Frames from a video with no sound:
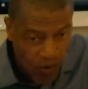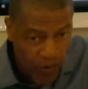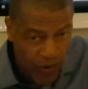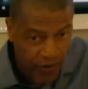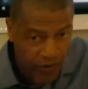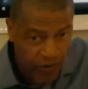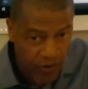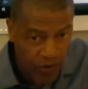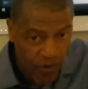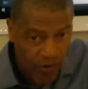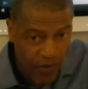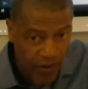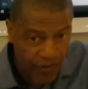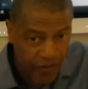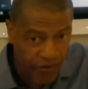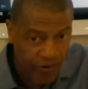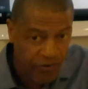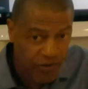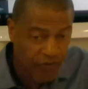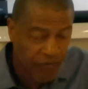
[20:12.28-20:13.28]
we know that
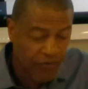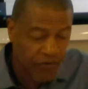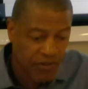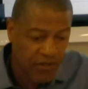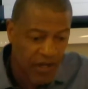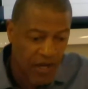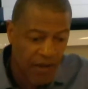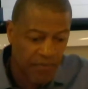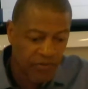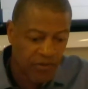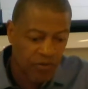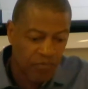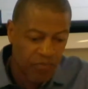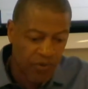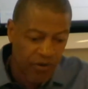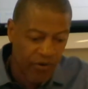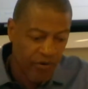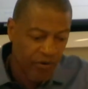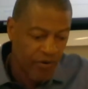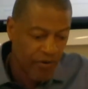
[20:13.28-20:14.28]
there are different times of the
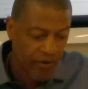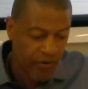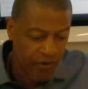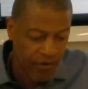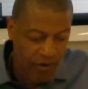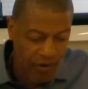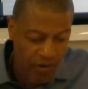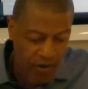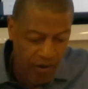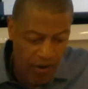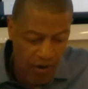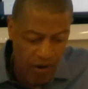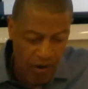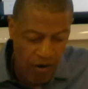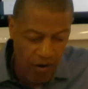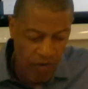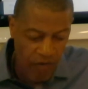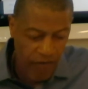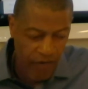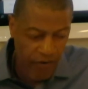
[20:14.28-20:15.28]
period
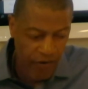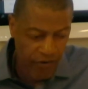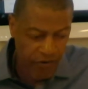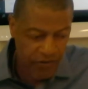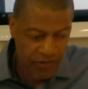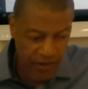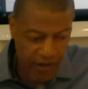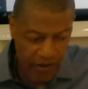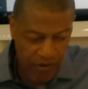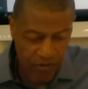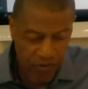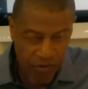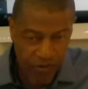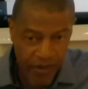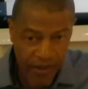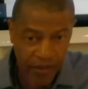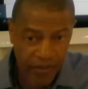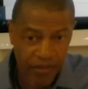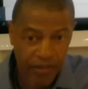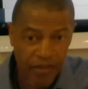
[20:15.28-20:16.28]
of her cycle
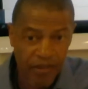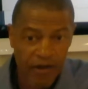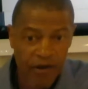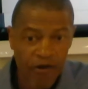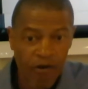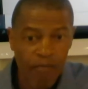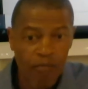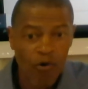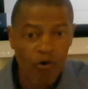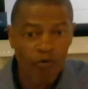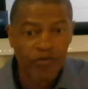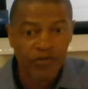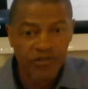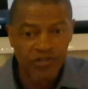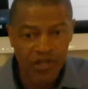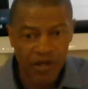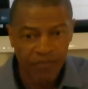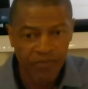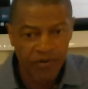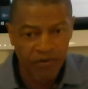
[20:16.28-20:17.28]
that they are more
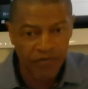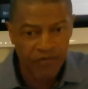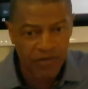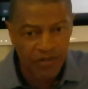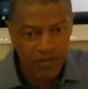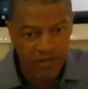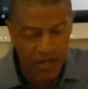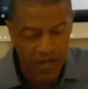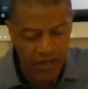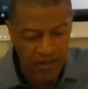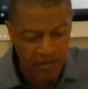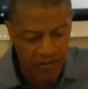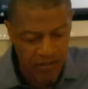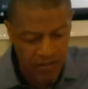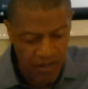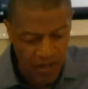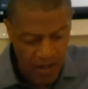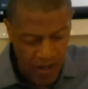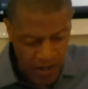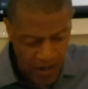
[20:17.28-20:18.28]
receptive to sex.
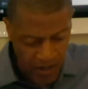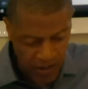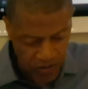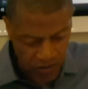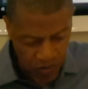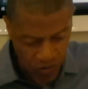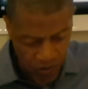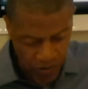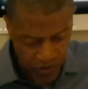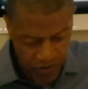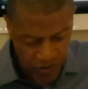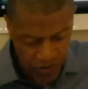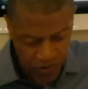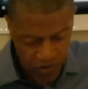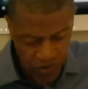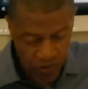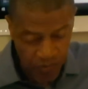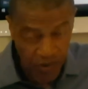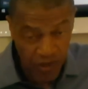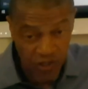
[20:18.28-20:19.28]
So
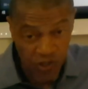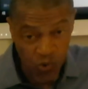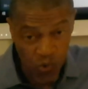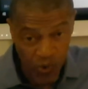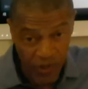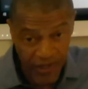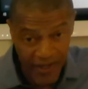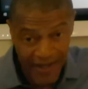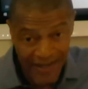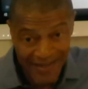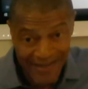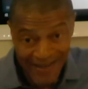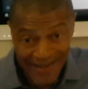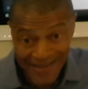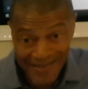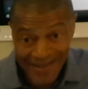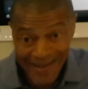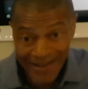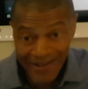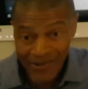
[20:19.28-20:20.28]
there should be a 28-day
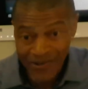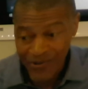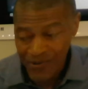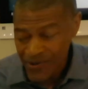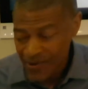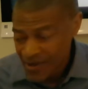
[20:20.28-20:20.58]
cycle.